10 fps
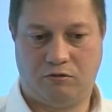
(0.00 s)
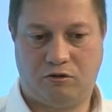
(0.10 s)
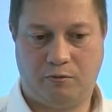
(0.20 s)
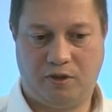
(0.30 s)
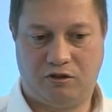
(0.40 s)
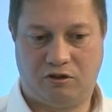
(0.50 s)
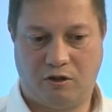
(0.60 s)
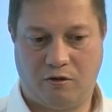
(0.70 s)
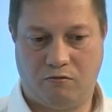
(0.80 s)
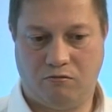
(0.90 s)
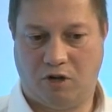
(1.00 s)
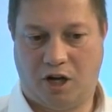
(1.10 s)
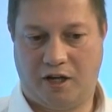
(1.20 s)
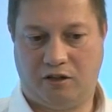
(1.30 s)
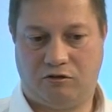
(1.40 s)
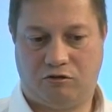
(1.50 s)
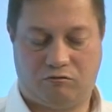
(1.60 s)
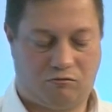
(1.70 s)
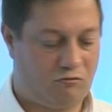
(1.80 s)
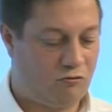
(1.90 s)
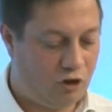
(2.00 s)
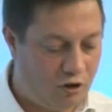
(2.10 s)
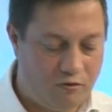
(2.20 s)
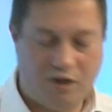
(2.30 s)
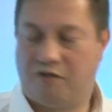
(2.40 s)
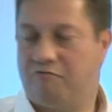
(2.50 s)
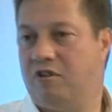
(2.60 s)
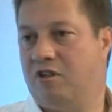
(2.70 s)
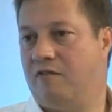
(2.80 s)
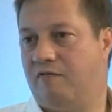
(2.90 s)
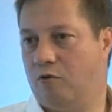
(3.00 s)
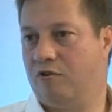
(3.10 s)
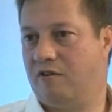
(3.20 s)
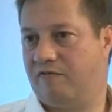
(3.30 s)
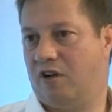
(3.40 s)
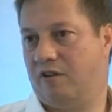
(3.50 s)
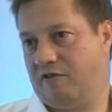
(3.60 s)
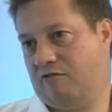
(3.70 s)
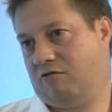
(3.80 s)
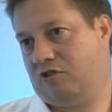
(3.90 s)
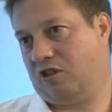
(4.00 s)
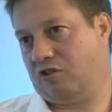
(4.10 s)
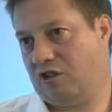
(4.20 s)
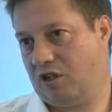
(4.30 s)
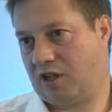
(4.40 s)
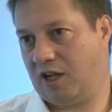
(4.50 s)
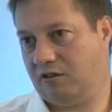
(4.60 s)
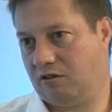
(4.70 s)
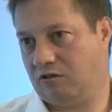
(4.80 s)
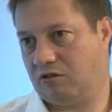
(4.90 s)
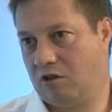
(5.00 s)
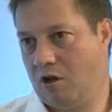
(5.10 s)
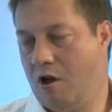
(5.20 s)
do we do a 2-year, 3-year, 4-year, 5-year or 6-year cadence?